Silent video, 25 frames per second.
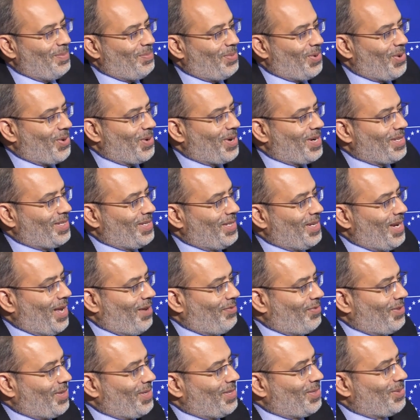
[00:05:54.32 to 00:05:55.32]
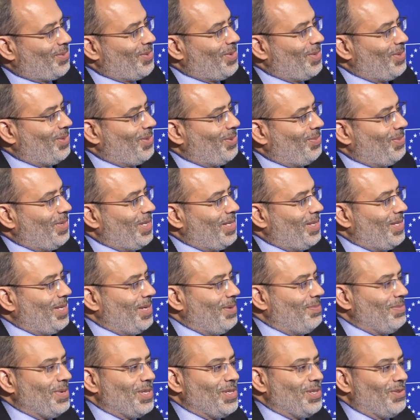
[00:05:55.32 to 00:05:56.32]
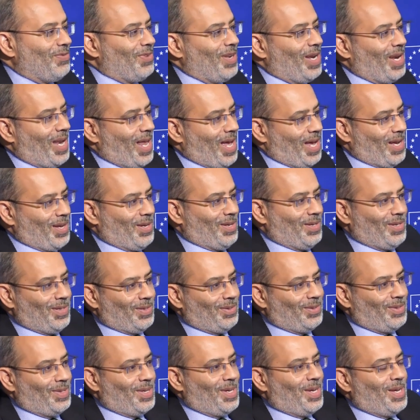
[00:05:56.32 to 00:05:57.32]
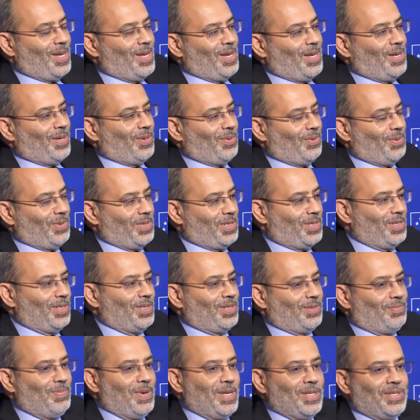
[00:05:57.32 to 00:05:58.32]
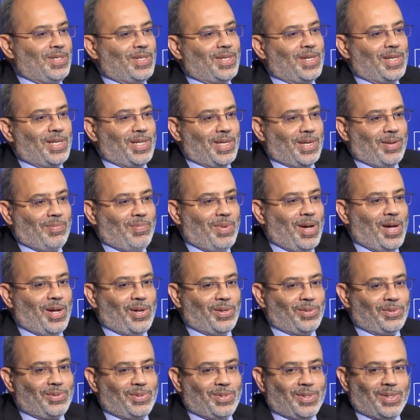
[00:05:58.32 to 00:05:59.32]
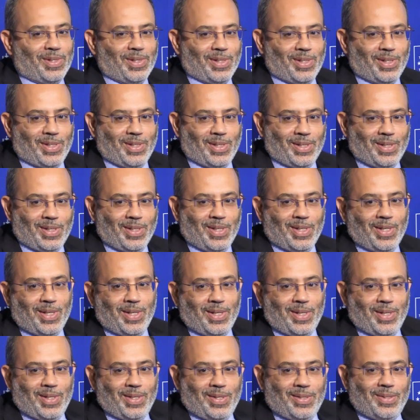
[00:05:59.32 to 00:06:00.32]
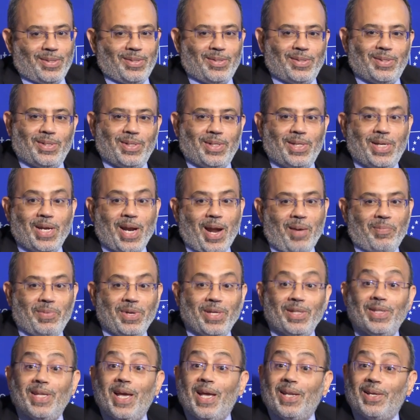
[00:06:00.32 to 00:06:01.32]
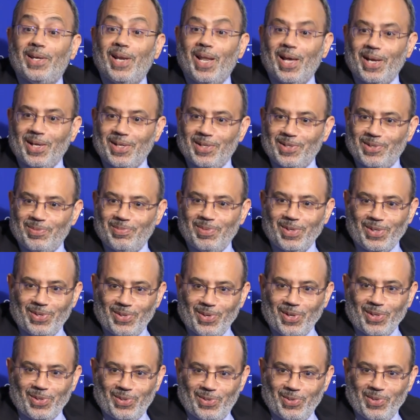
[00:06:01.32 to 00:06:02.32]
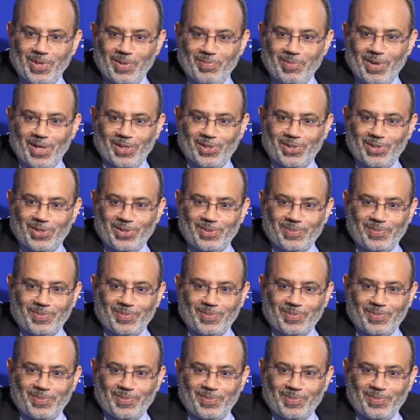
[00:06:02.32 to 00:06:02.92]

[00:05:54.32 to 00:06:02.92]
progress in Africa is going to be in the image of a lion, which is basically about uh, grabbing the headlines but not doing much